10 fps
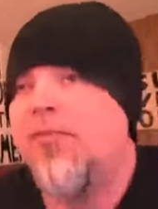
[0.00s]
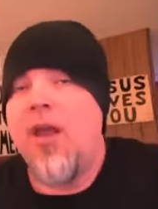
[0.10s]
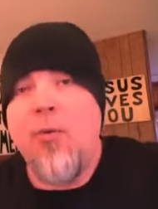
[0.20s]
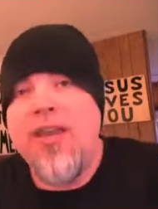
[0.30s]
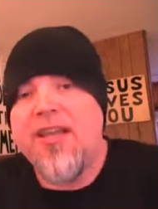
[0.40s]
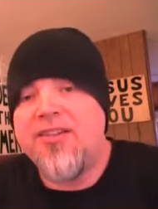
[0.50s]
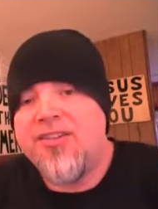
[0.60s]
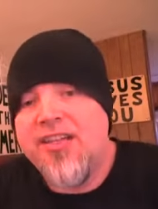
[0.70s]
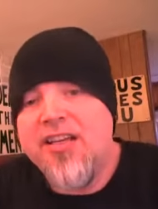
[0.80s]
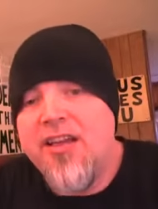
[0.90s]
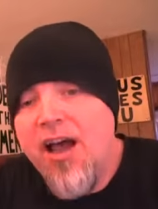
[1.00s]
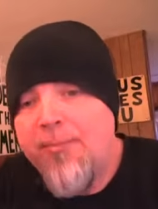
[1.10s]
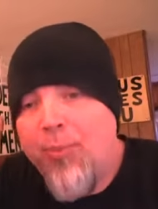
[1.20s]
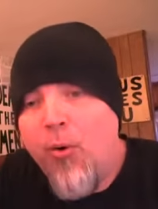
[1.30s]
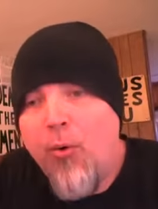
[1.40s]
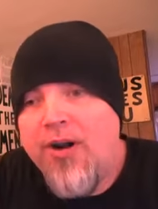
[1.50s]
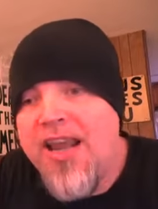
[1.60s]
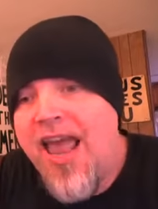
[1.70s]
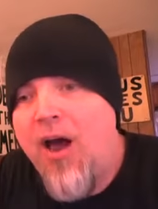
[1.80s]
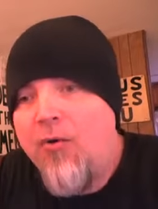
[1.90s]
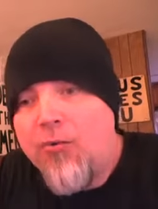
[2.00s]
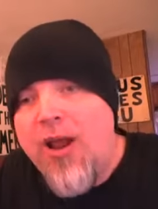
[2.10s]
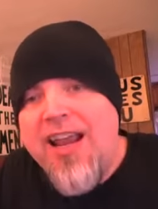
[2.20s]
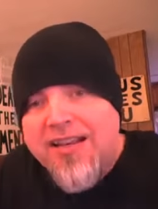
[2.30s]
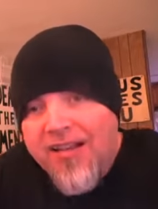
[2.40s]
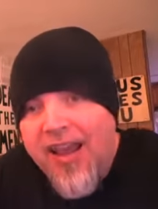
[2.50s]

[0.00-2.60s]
And we can see God pouring out right